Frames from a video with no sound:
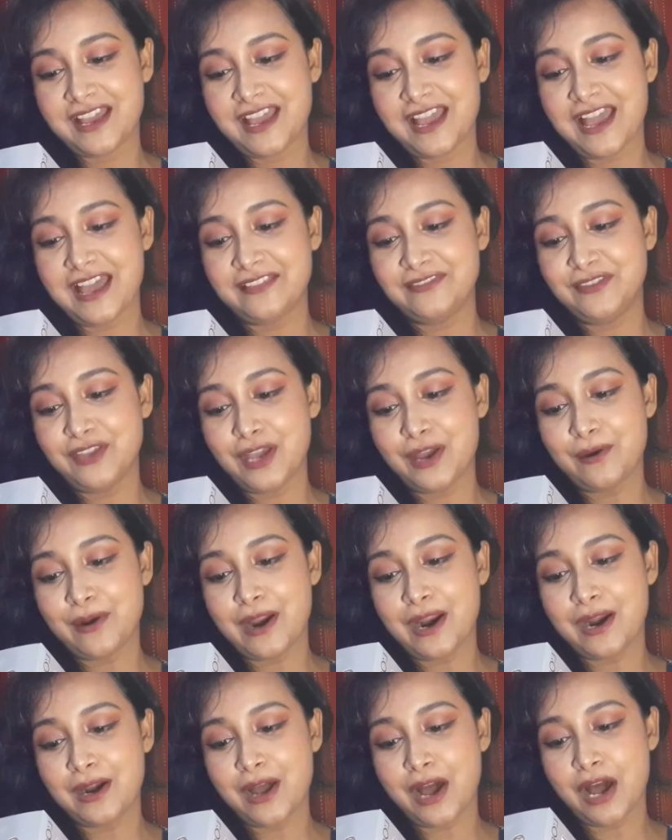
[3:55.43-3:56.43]
And there
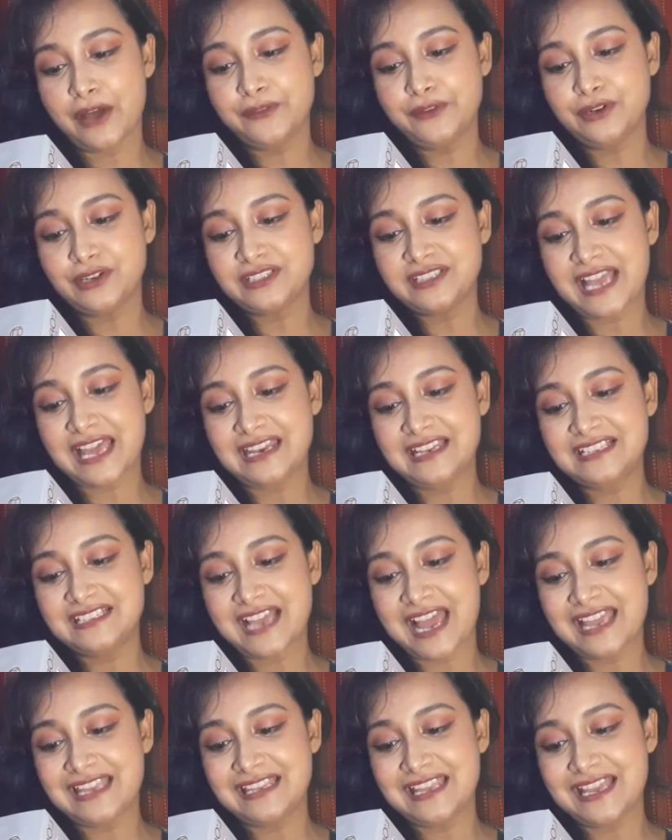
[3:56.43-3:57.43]
are other
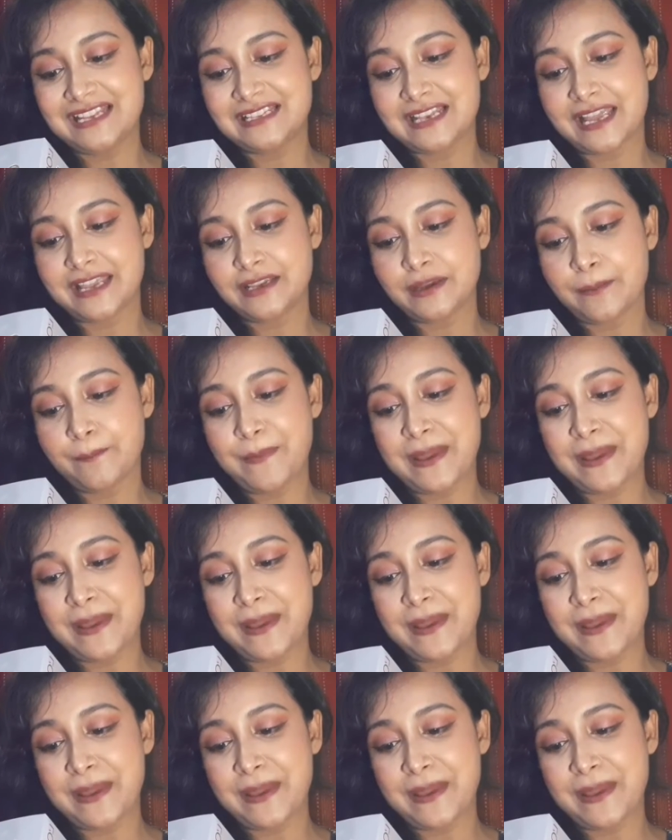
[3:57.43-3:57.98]
salicylate like